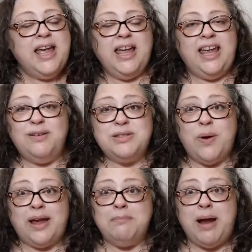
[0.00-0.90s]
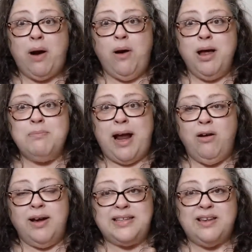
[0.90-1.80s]
he was going meow,
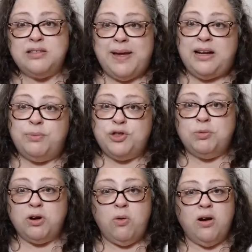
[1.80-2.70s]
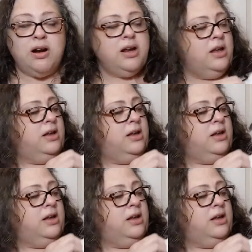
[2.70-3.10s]
meow as I was about to push record.